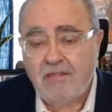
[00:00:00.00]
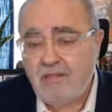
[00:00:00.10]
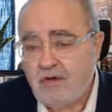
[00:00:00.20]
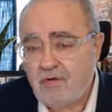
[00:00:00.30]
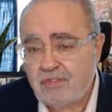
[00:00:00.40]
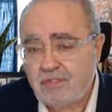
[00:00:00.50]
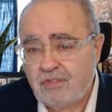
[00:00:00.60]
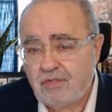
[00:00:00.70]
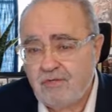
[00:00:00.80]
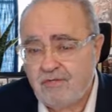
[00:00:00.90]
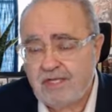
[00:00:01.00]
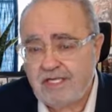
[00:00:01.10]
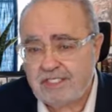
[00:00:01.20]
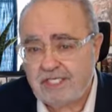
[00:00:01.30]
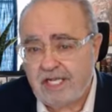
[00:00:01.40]
Those two
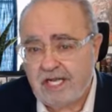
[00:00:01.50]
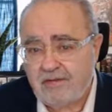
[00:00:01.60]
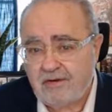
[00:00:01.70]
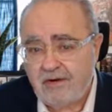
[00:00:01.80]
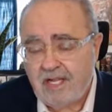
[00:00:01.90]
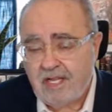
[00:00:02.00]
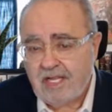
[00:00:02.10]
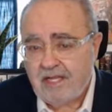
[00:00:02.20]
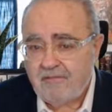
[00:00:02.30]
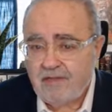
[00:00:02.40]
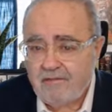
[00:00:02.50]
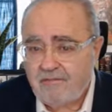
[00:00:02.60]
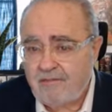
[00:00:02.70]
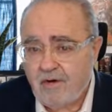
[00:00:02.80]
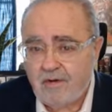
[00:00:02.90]
things together, if they
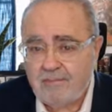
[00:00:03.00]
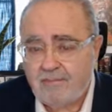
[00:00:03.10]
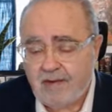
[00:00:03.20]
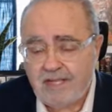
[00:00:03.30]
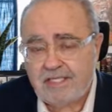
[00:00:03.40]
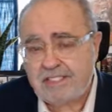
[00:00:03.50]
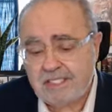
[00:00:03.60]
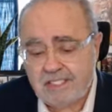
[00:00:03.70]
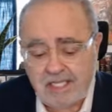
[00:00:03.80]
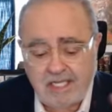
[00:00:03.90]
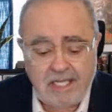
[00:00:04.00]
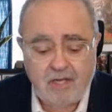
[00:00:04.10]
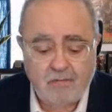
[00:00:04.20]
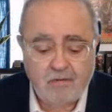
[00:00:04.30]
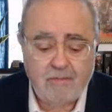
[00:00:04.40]
fall in place, they
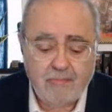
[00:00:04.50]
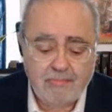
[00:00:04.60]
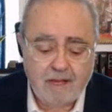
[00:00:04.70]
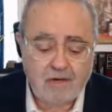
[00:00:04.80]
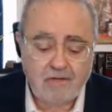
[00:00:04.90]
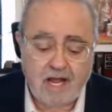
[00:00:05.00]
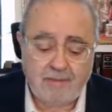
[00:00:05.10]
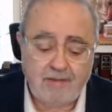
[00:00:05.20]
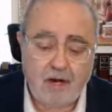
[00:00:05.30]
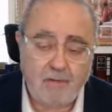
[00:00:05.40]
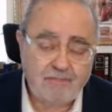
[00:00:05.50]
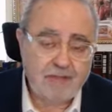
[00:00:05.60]
equal a crime. Now,